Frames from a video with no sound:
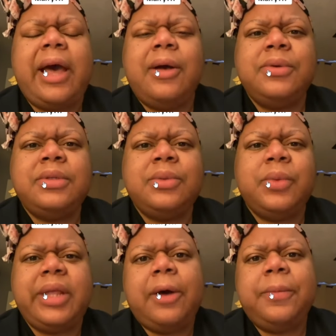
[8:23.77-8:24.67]
a house
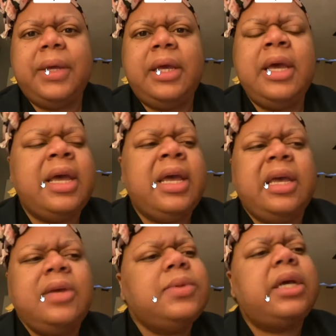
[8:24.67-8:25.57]
without me. And
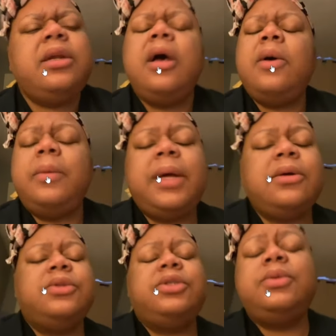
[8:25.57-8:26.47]
he was like, no, I'm
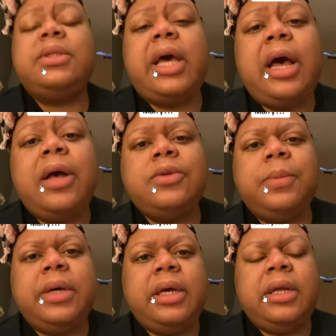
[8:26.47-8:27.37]
not gonna choose the house,
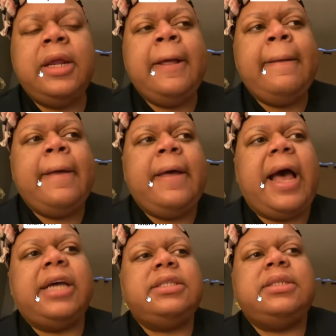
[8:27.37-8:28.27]
but
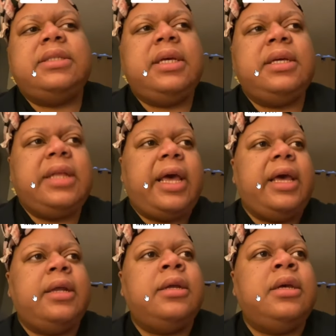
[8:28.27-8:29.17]
I just think
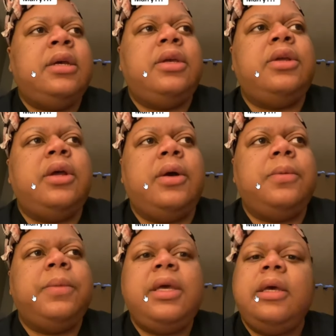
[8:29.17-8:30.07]
that you
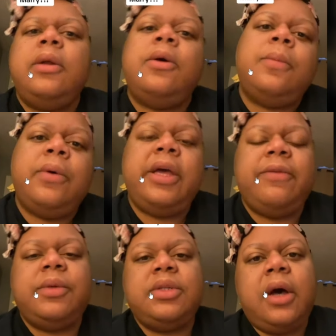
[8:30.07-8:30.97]
know, me and old boy
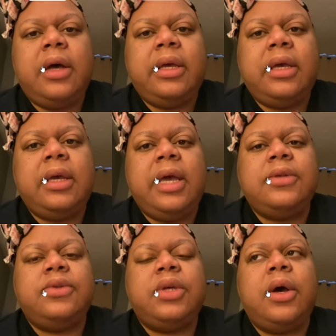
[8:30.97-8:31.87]
have been talking,
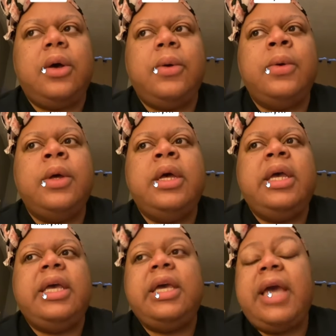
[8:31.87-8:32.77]
and so
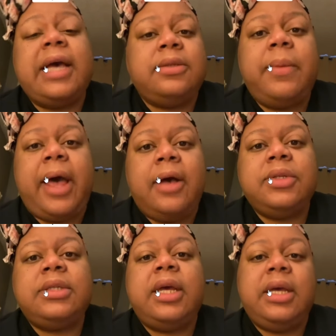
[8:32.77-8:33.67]
he has some
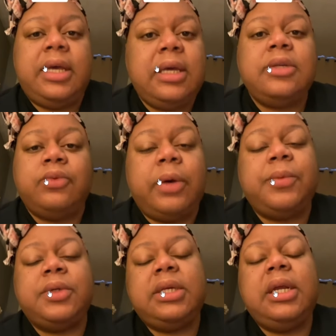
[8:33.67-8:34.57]
houses that he is
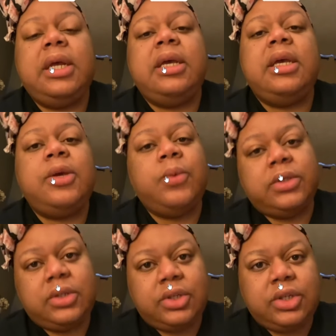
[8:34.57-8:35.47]
representing he
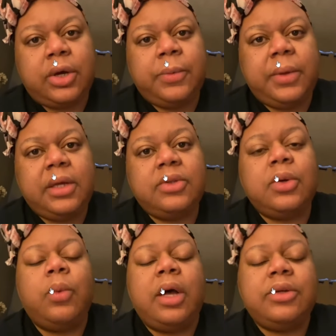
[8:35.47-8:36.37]
wants to show me
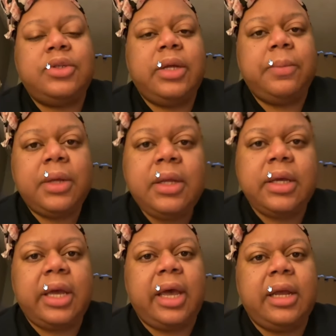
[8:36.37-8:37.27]
so why don't you let me
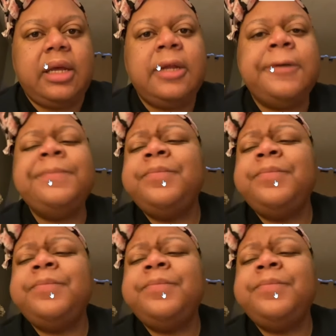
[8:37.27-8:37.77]
look at it